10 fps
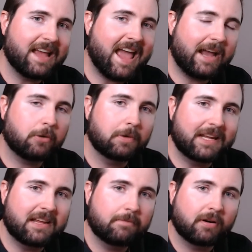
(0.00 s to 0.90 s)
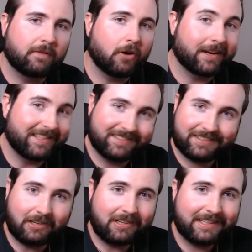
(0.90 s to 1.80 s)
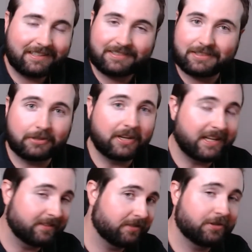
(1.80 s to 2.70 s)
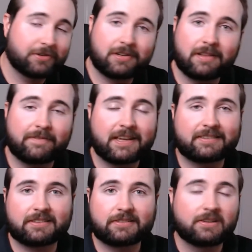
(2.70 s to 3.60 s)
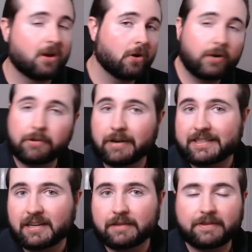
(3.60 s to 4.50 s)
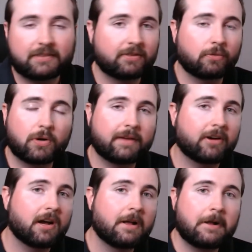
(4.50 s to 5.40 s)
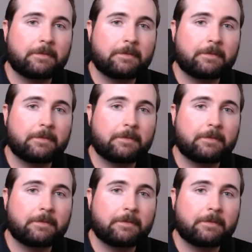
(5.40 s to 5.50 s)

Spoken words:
equity providing side, so your institutional investors or your retail investors or whatever,